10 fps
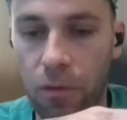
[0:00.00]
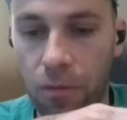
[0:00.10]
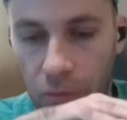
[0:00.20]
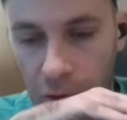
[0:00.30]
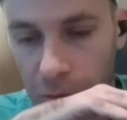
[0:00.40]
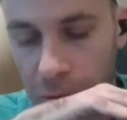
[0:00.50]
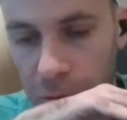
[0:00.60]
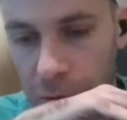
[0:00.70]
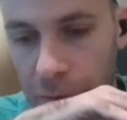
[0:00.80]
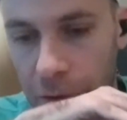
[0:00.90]
From, from
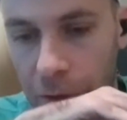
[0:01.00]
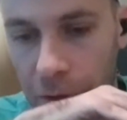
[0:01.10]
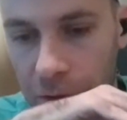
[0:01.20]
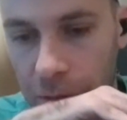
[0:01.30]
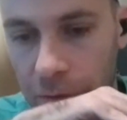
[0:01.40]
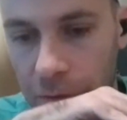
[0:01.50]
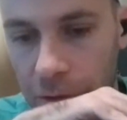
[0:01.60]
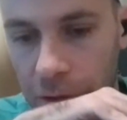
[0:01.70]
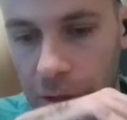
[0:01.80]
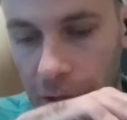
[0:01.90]
what we spoke also
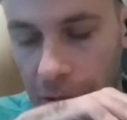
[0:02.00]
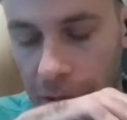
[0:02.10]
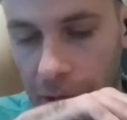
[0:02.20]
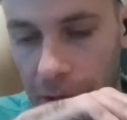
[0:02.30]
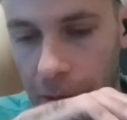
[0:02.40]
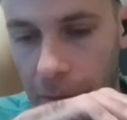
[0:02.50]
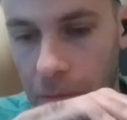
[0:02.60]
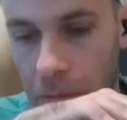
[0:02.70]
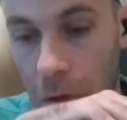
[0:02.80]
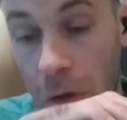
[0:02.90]
before, uh,
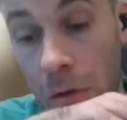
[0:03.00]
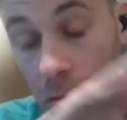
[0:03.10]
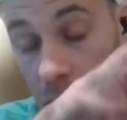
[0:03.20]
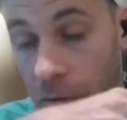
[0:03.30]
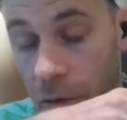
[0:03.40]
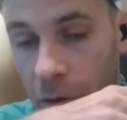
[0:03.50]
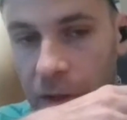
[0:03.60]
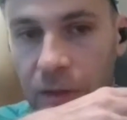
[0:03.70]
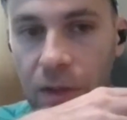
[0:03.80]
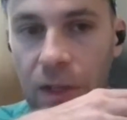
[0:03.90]
fr- from
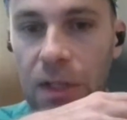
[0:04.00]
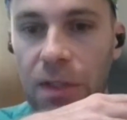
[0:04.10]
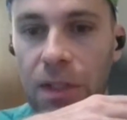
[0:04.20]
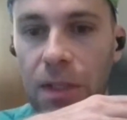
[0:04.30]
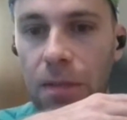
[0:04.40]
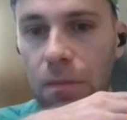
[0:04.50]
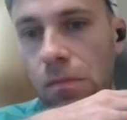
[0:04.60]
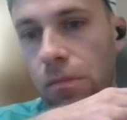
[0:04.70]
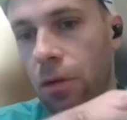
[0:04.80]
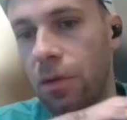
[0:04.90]
what I see in Italy,
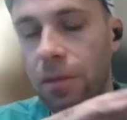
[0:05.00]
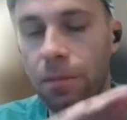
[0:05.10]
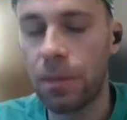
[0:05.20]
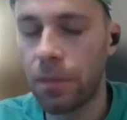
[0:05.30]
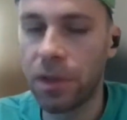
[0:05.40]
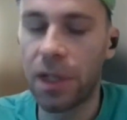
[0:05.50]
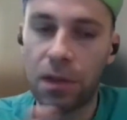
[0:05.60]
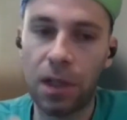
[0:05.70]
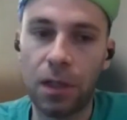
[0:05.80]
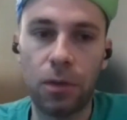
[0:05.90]
probably the people
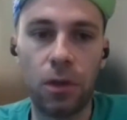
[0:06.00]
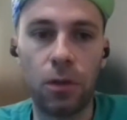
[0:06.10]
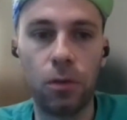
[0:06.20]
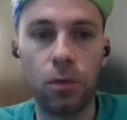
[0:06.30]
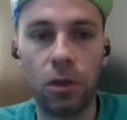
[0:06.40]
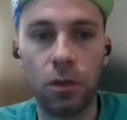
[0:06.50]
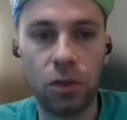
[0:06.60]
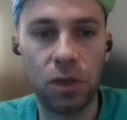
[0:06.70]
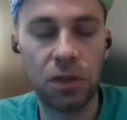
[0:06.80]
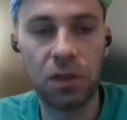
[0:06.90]
that tend to go to
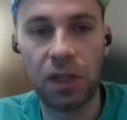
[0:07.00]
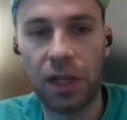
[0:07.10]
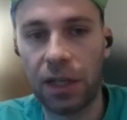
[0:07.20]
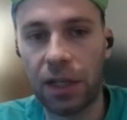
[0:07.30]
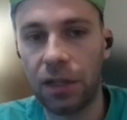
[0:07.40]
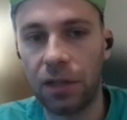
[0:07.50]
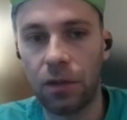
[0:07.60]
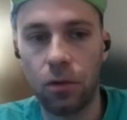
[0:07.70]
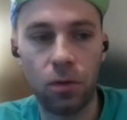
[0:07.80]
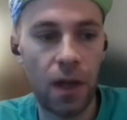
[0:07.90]
coaches and
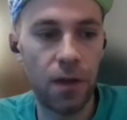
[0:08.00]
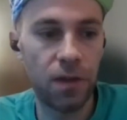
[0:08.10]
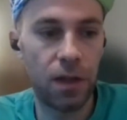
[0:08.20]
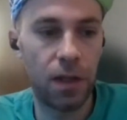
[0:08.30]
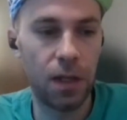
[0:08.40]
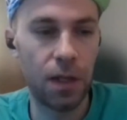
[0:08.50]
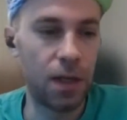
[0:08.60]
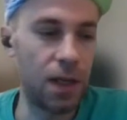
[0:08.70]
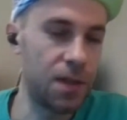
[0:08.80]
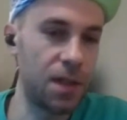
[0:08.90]
do testing
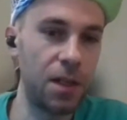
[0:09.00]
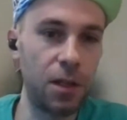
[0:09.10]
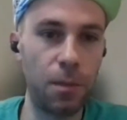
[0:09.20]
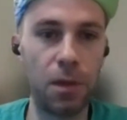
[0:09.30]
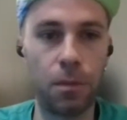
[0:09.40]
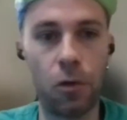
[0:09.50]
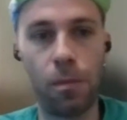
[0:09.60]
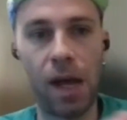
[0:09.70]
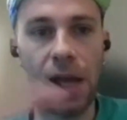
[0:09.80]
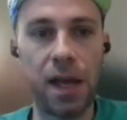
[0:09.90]
is a little bit
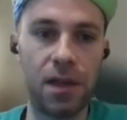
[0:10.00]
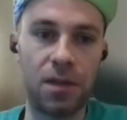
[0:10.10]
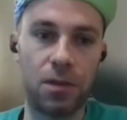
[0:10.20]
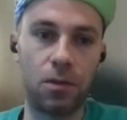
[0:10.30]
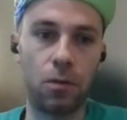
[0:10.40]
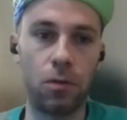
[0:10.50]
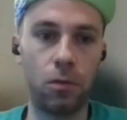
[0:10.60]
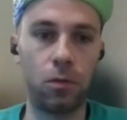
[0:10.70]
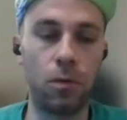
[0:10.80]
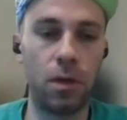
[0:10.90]
more biased
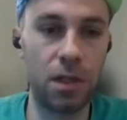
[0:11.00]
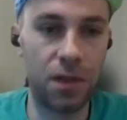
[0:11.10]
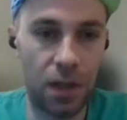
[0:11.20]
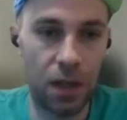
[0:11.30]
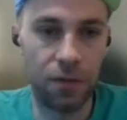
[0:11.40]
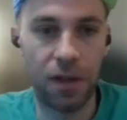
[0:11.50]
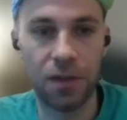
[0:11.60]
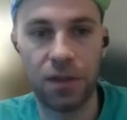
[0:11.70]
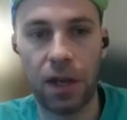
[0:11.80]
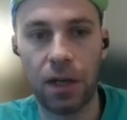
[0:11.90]
to, towards
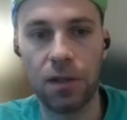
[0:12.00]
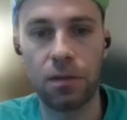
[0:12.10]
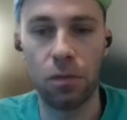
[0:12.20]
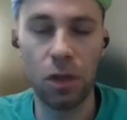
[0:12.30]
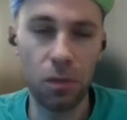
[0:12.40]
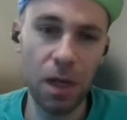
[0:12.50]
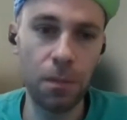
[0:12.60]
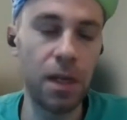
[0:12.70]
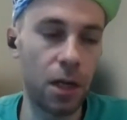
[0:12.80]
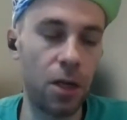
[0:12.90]
advanced cyclists. It
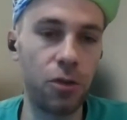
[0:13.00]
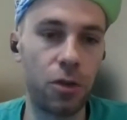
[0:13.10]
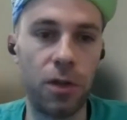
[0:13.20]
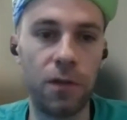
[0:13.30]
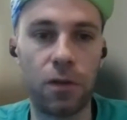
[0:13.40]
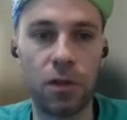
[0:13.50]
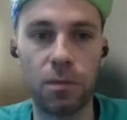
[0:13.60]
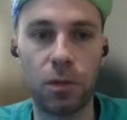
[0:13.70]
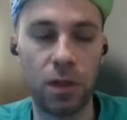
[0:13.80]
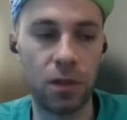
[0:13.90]
might be a cultural
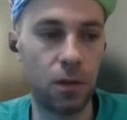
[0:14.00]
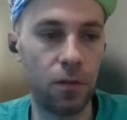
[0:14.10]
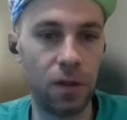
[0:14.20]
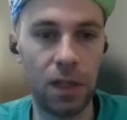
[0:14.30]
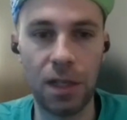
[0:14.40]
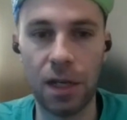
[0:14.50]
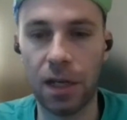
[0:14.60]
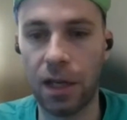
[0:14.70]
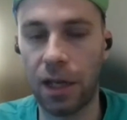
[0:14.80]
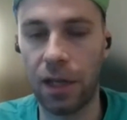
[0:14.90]
difference between Slovenia
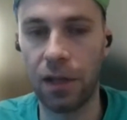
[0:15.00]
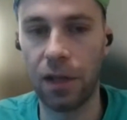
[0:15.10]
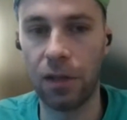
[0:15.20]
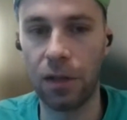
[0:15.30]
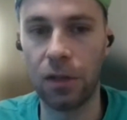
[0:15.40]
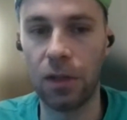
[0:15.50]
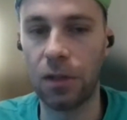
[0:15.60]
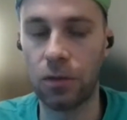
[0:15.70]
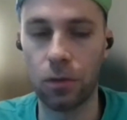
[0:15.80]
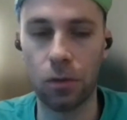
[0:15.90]
yeah. and, and
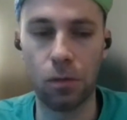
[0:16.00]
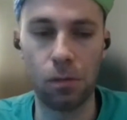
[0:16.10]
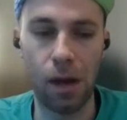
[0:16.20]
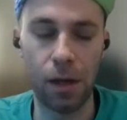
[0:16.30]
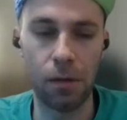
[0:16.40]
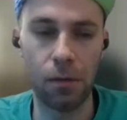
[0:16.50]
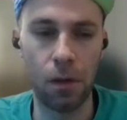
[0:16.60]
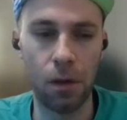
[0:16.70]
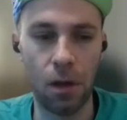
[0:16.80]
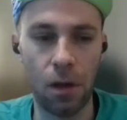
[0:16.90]
Italy, so I
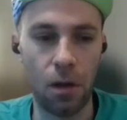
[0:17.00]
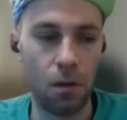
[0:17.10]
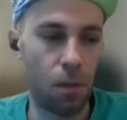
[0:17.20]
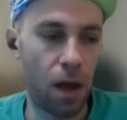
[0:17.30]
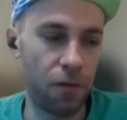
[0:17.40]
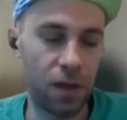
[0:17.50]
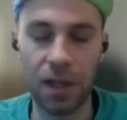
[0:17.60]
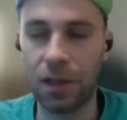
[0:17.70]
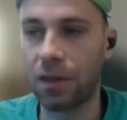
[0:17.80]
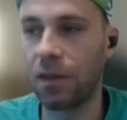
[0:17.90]
I
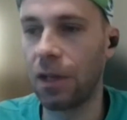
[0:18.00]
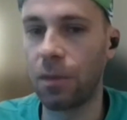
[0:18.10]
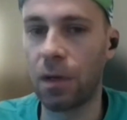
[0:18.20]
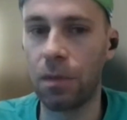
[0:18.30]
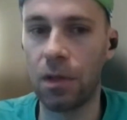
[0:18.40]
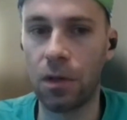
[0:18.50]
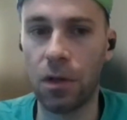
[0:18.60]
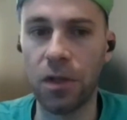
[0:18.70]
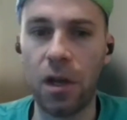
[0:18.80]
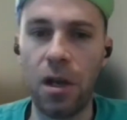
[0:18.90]
think that that might be the
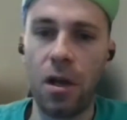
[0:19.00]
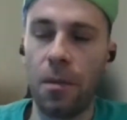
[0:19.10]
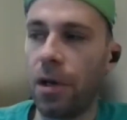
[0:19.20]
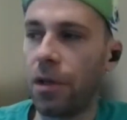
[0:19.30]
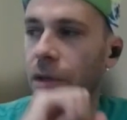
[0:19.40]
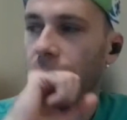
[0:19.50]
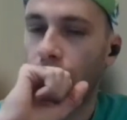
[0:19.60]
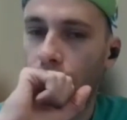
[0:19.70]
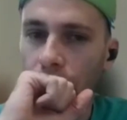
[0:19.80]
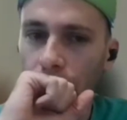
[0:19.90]
cause. But
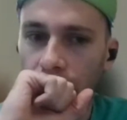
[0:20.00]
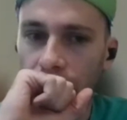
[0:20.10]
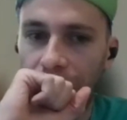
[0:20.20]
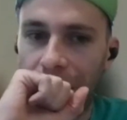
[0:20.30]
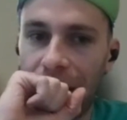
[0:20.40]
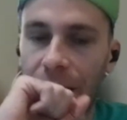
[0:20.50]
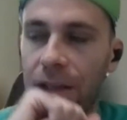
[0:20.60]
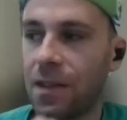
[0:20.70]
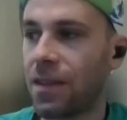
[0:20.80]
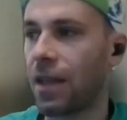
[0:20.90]
what do you think
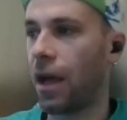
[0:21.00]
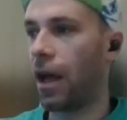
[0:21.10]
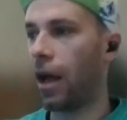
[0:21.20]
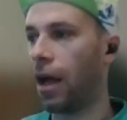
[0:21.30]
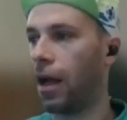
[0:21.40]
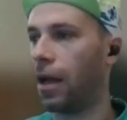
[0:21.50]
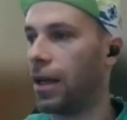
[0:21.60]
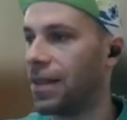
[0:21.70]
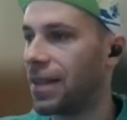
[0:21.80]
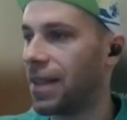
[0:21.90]
is,
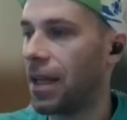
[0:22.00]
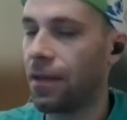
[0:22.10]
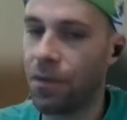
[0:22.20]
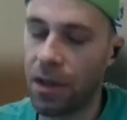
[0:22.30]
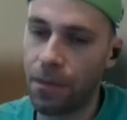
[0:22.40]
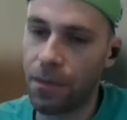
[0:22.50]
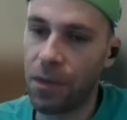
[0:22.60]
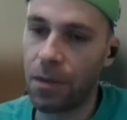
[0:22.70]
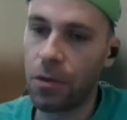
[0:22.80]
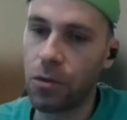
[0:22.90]
uh, let's say, the,
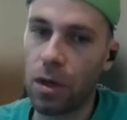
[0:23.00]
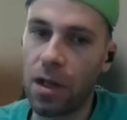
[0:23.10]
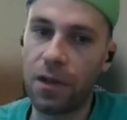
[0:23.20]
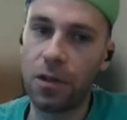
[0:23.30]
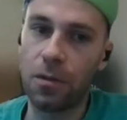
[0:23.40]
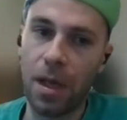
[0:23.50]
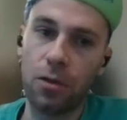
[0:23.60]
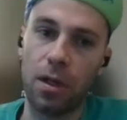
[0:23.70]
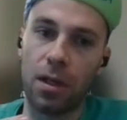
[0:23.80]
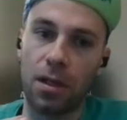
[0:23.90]
the most relevant
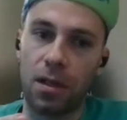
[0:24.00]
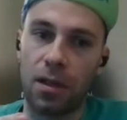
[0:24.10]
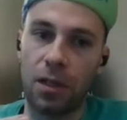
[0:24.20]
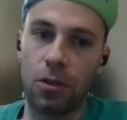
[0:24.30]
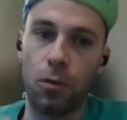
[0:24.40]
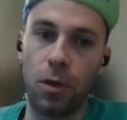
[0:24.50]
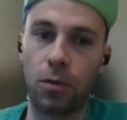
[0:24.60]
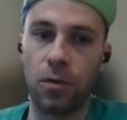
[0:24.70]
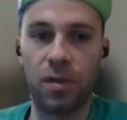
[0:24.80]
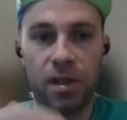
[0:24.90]
metric that you
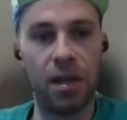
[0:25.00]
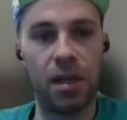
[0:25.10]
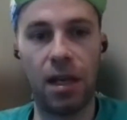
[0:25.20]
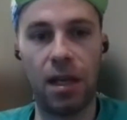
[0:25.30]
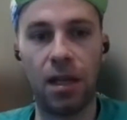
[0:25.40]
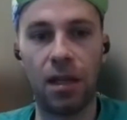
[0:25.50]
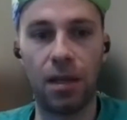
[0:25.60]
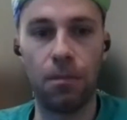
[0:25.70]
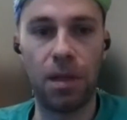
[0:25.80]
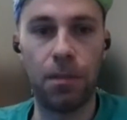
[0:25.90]
want to see in,
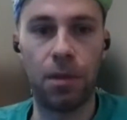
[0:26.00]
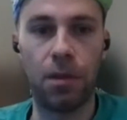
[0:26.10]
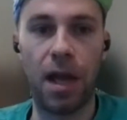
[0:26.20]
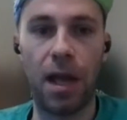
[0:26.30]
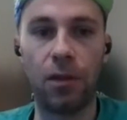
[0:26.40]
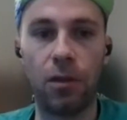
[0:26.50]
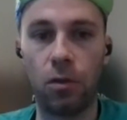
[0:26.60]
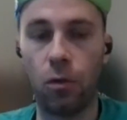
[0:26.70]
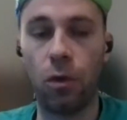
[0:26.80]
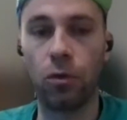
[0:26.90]
in people and
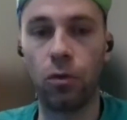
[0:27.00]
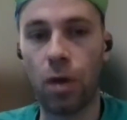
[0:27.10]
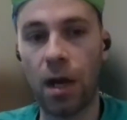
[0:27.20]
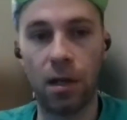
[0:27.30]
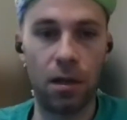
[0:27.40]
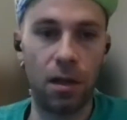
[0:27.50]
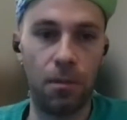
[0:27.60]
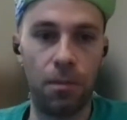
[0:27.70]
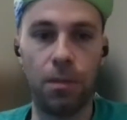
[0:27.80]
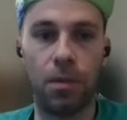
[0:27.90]
you want to track
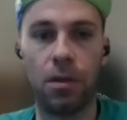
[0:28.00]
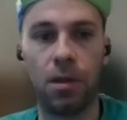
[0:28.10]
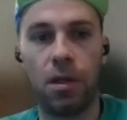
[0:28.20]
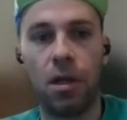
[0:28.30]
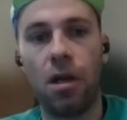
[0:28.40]
in people?